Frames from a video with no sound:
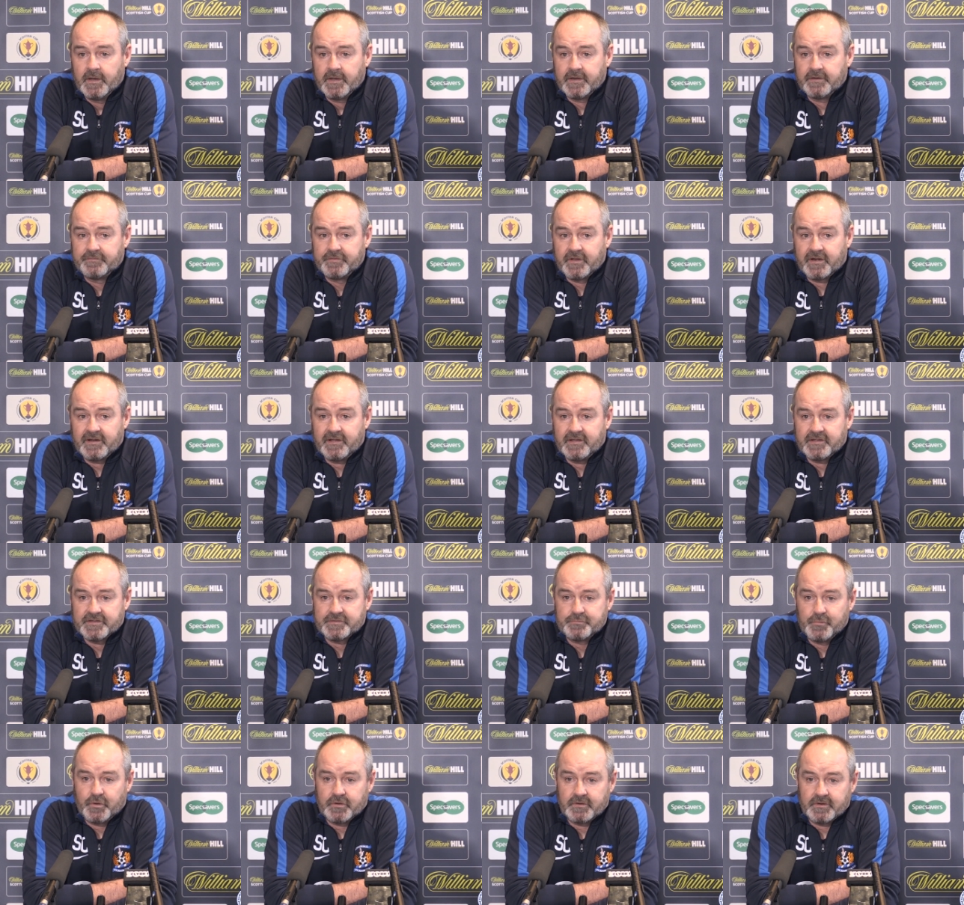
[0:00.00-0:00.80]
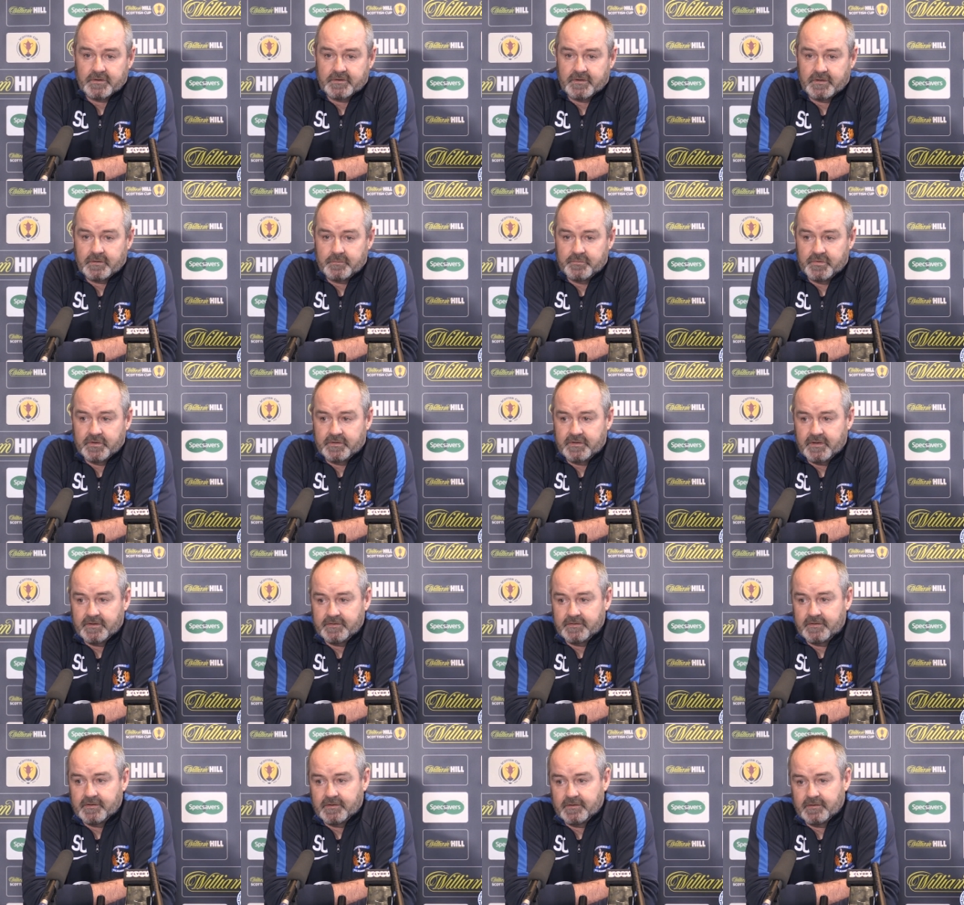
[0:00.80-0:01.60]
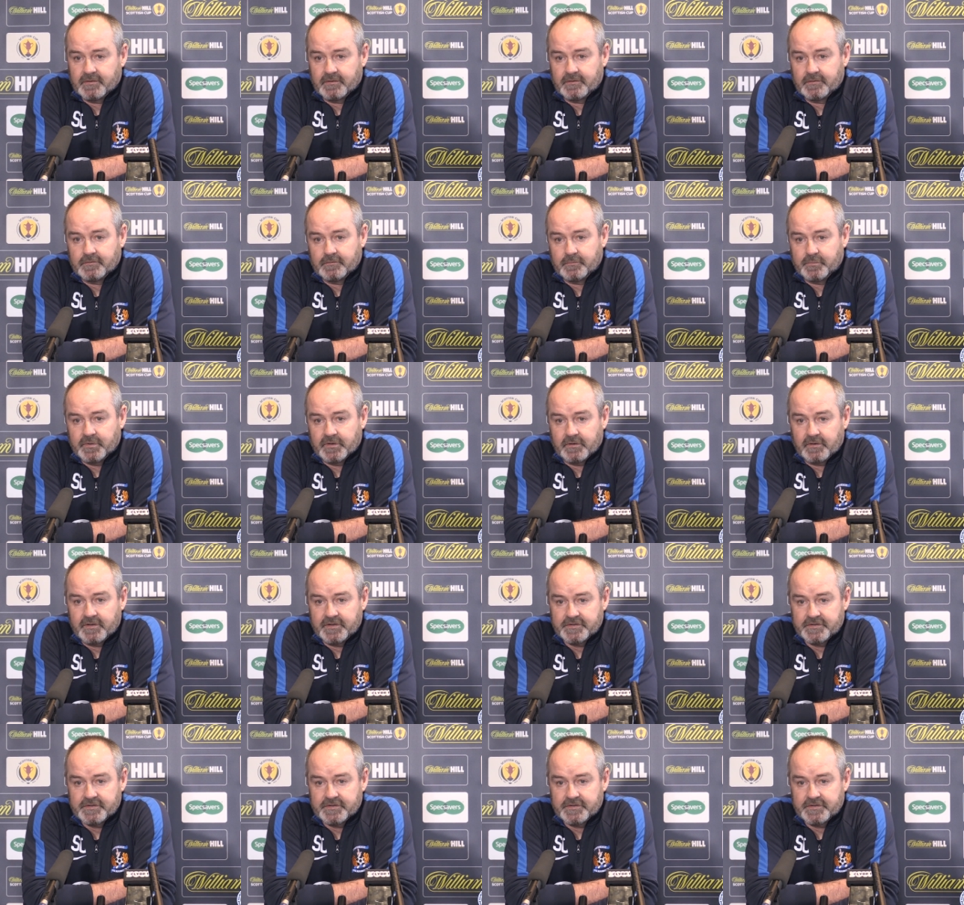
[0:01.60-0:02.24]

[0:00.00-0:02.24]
And if you're at a smaller club, you tend to get a little bit